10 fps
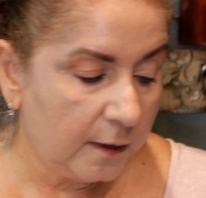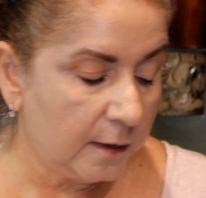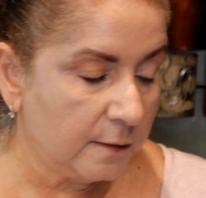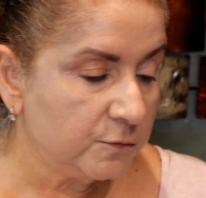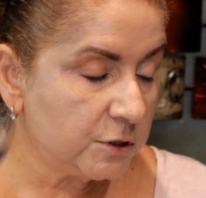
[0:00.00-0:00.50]

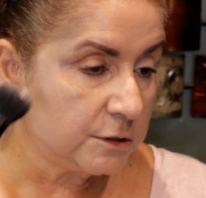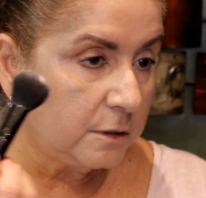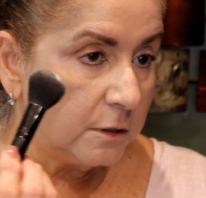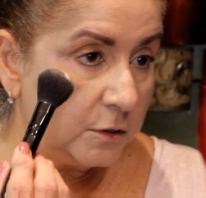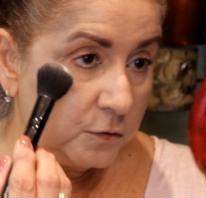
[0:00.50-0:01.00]
and I'm
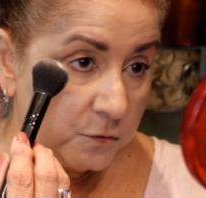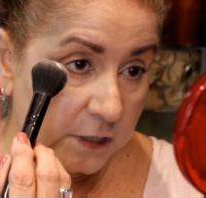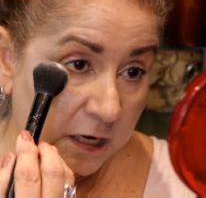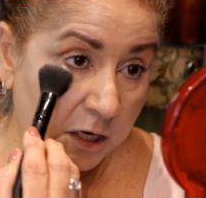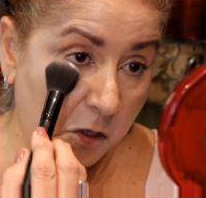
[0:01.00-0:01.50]
just going to
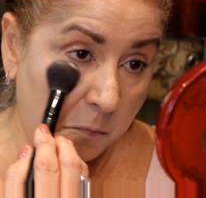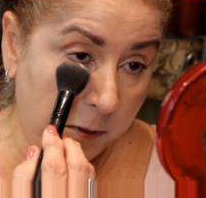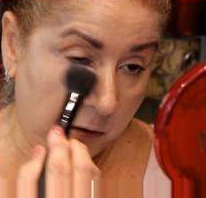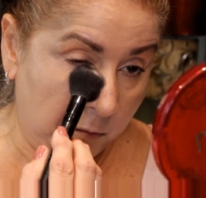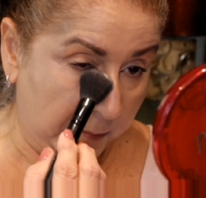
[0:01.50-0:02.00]
use a little
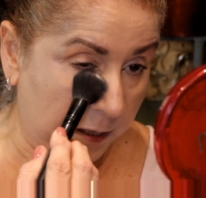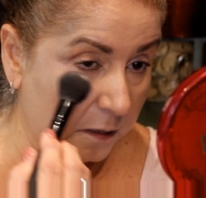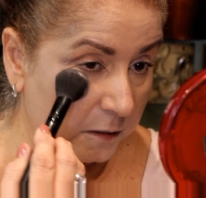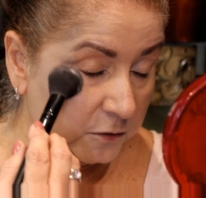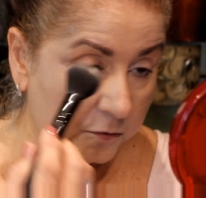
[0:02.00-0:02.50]
bit on my
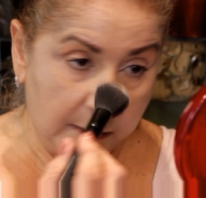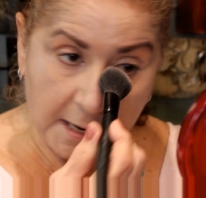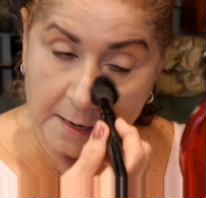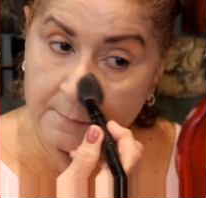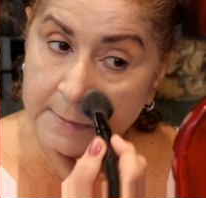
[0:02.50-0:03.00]
under
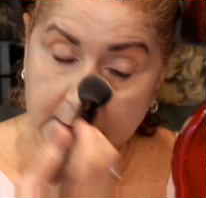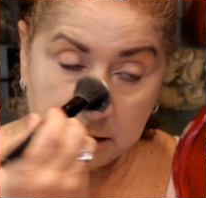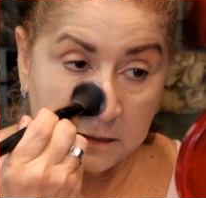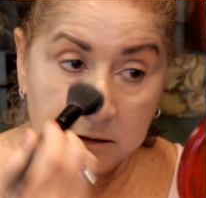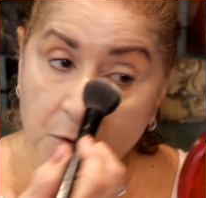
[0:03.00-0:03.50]
eye and my
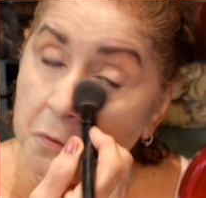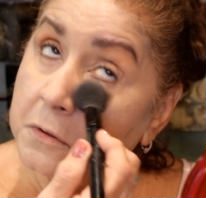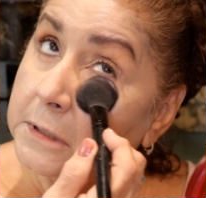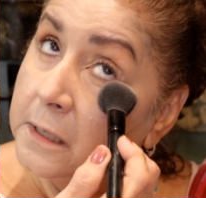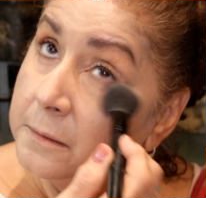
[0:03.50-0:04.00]
T-zone,
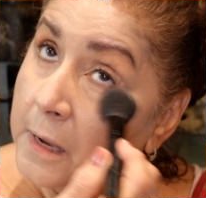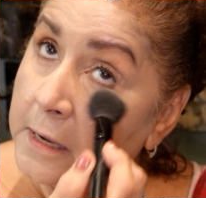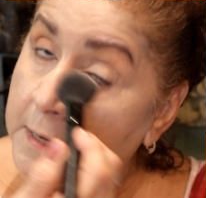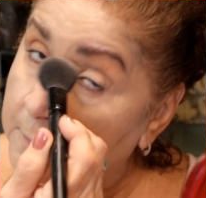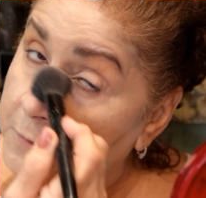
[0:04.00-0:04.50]
because I
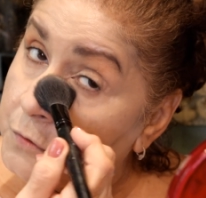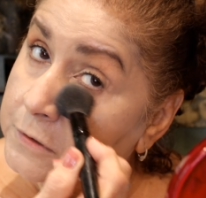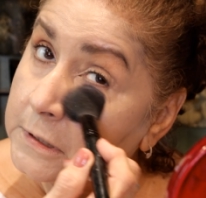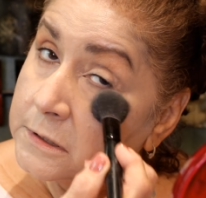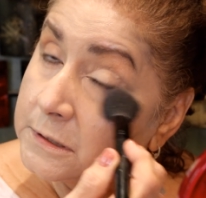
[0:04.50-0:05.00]
am
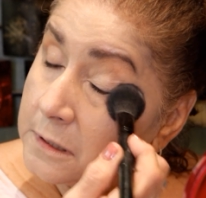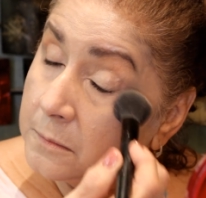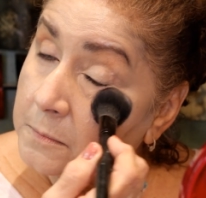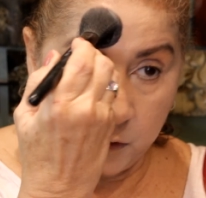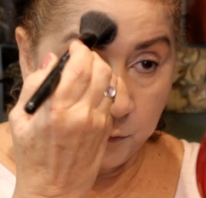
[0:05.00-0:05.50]
using
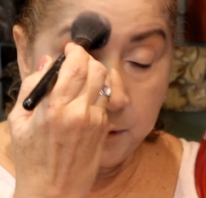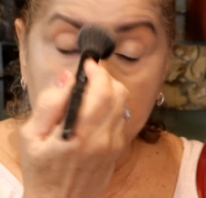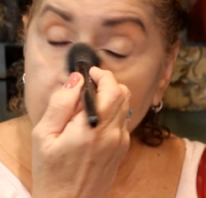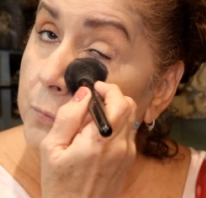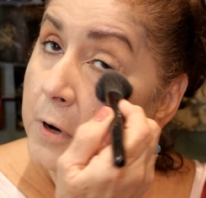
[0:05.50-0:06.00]
some cream